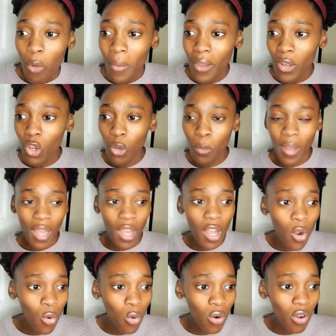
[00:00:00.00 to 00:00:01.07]
Malume,
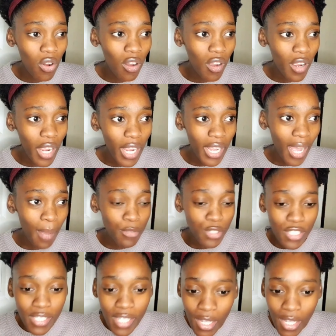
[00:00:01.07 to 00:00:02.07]
how? I'm just